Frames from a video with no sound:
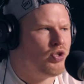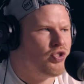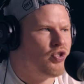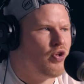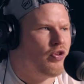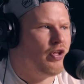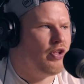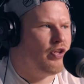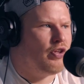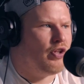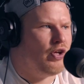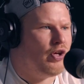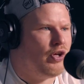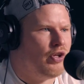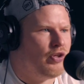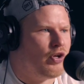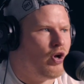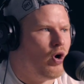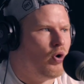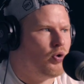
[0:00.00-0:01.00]
More so
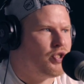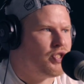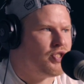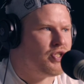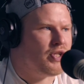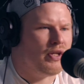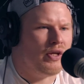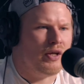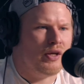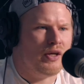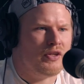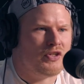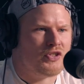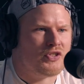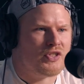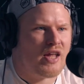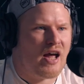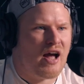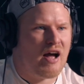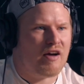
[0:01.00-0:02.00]
the coaches and the
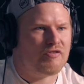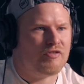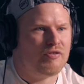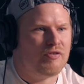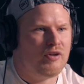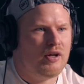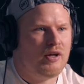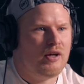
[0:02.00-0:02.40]
staff.